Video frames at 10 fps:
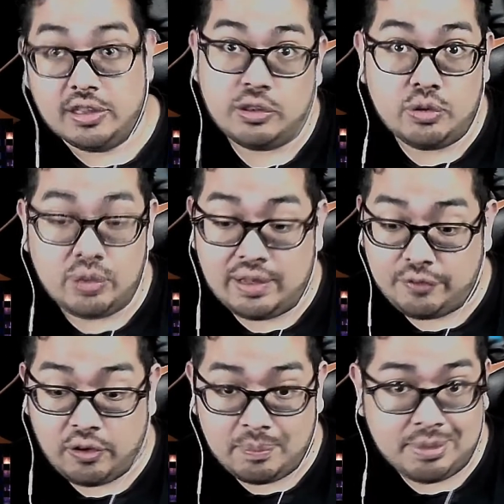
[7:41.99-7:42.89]

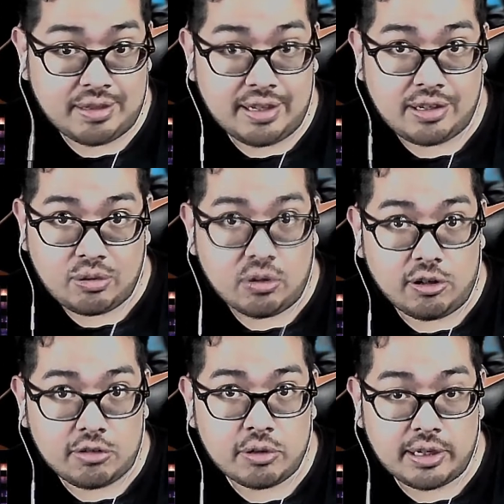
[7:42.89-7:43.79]
if you're empathetic, you'll
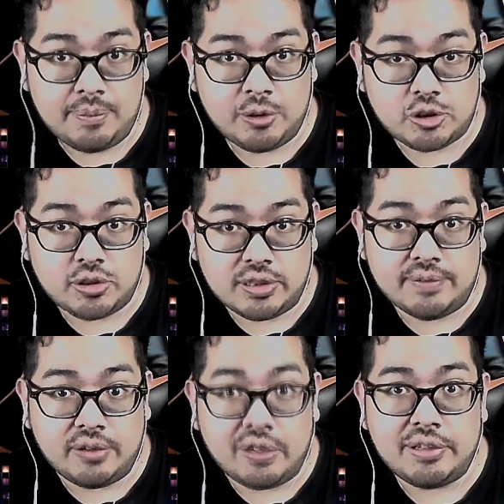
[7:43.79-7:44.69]
also get emotionally
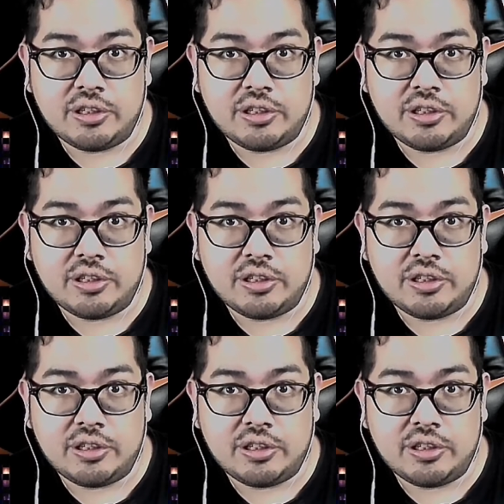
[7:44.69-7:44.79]
involved,